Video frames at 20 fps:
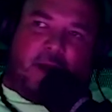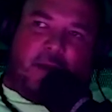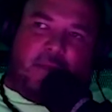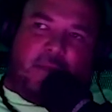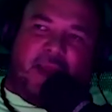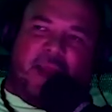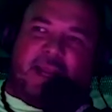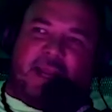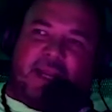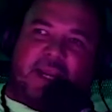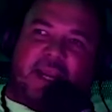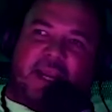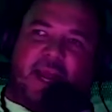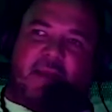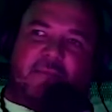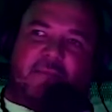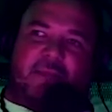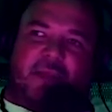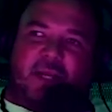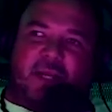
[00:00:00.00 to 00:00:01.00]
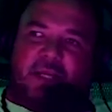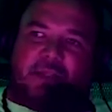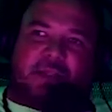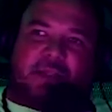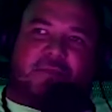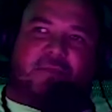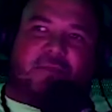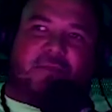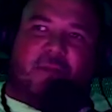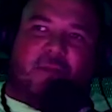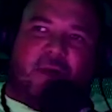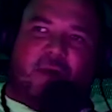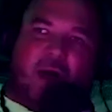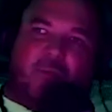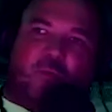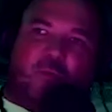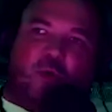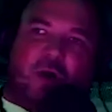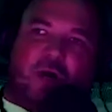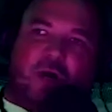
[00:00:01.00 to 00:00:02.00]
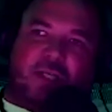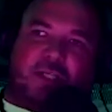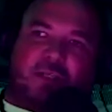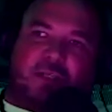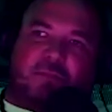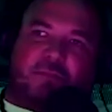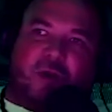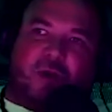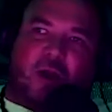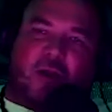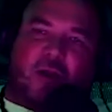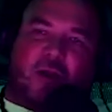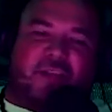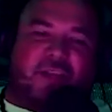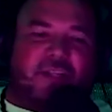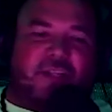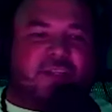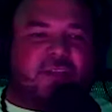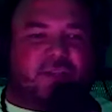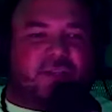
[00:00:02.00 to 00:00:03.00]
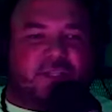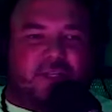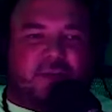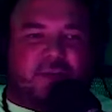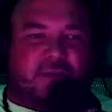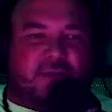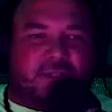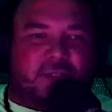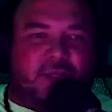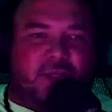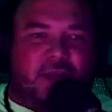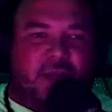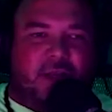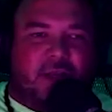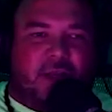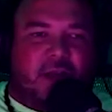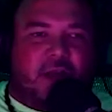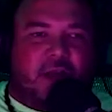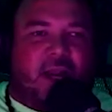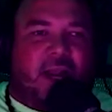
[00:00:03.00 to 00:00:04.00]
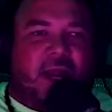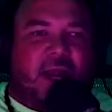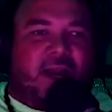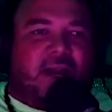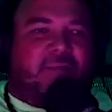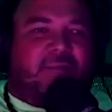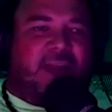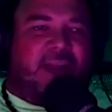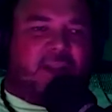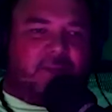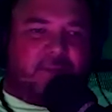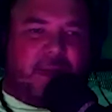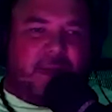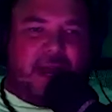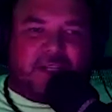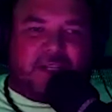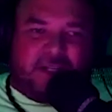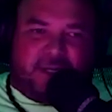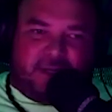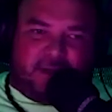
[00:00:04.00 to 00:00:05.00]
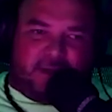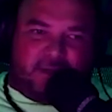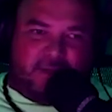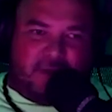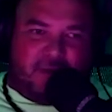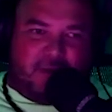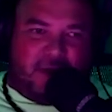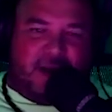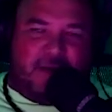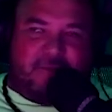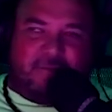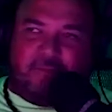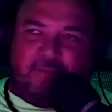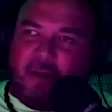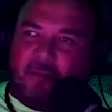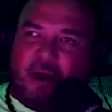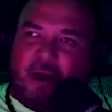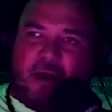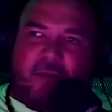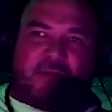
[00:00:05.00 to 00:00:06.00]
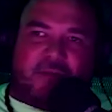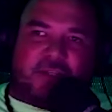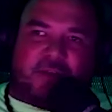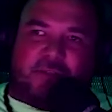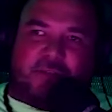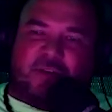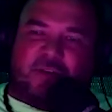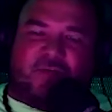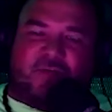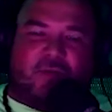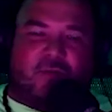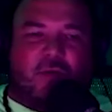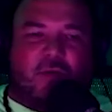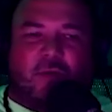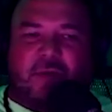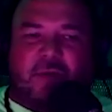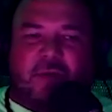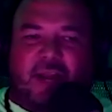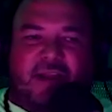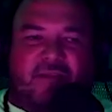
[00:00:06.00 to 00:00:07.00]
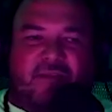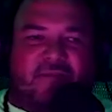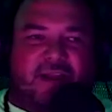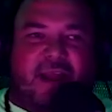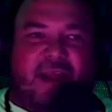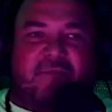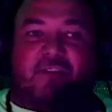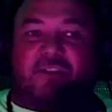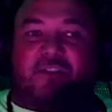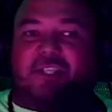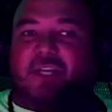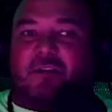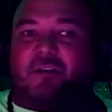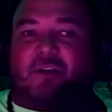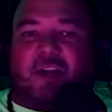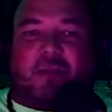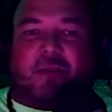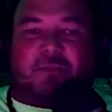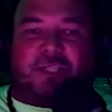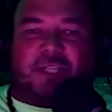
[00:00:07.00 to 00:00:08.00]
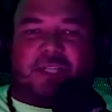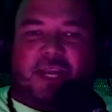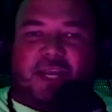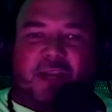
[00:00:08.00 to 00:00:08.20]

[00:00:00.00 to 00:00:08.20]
handicap, because my mom was part of Easter Seals. A lot of that is passionate to me. My mom was a beautiful woman. I've never seen her get upset